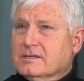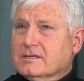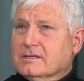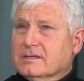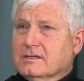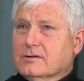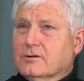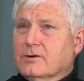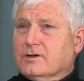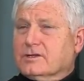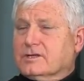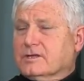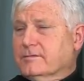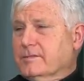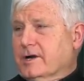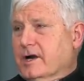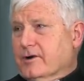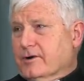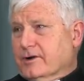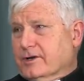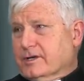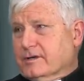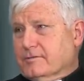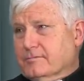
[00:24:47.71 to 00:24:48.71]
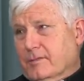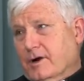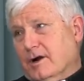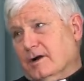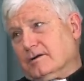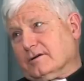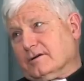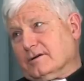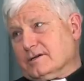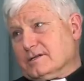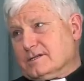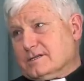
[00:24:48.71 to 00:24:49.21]
The North American
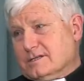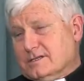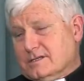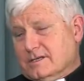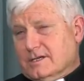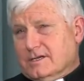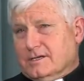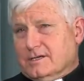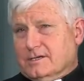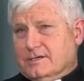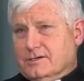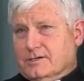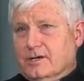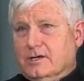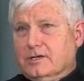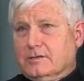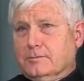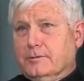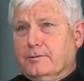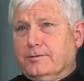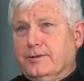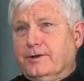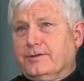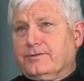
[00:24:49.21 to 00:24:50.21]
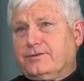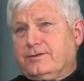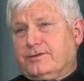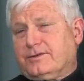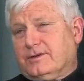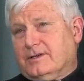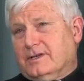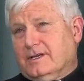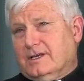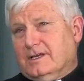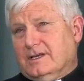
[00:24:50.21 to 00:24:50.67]
martyrs, Saint Jean de Brebeuf,